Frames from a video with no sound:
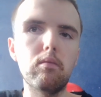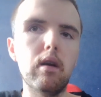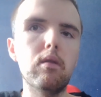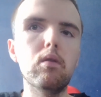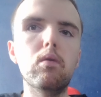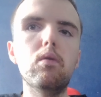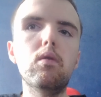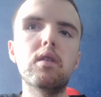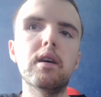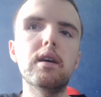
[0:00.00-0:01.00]
round the
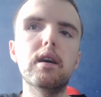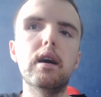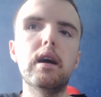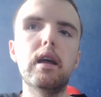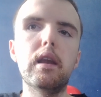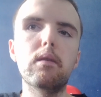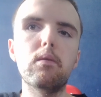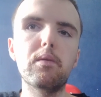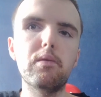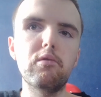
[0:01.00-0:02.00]
corner and there were